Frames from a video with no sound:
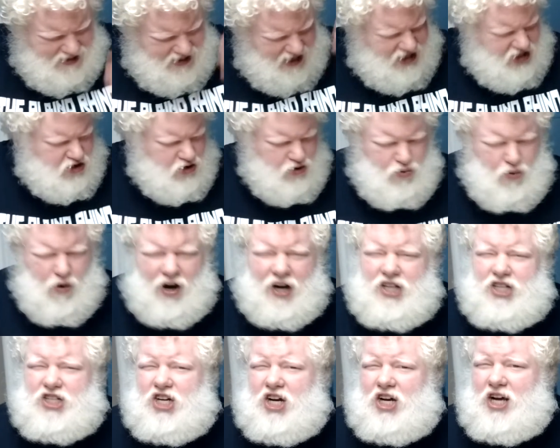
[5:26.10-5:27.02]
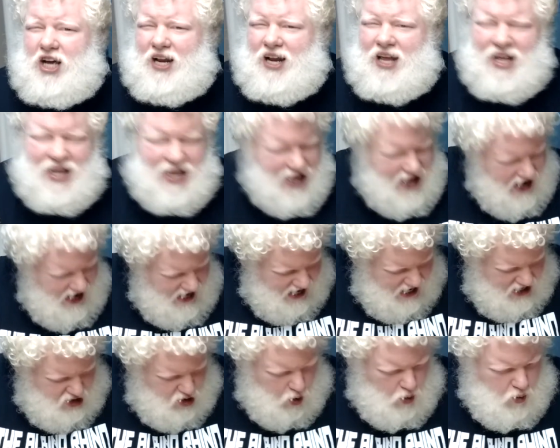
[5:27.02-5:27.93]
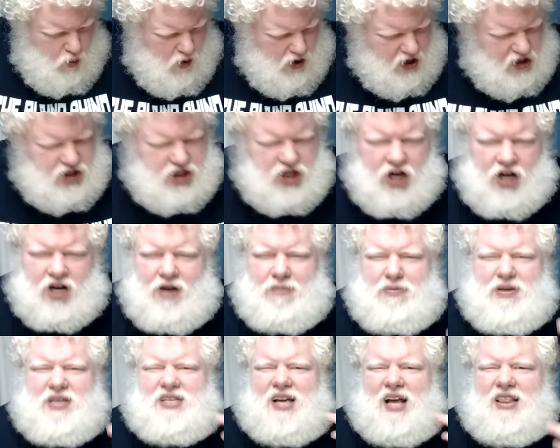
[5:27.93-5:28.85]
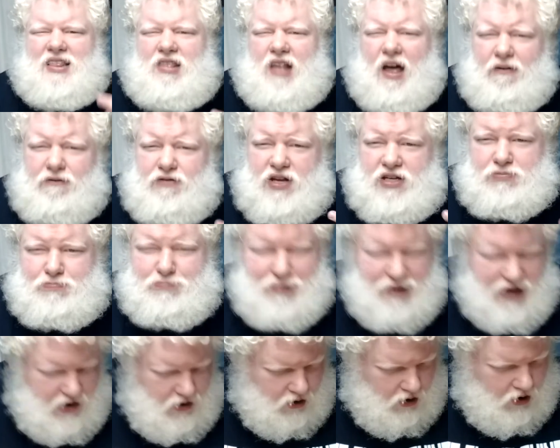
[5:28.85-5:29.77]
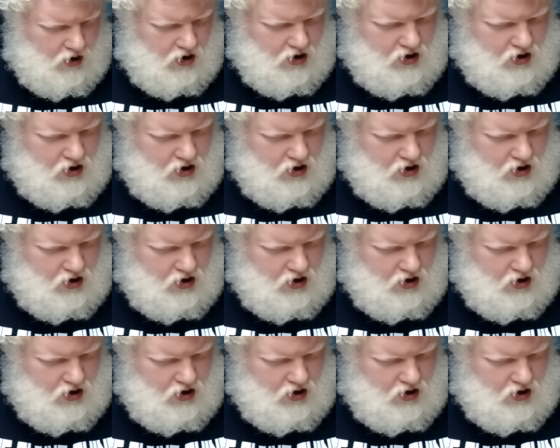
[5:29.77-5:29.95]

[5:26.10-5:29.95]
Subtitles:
I do want to chug it, and I don't want to chug it because I love this beer.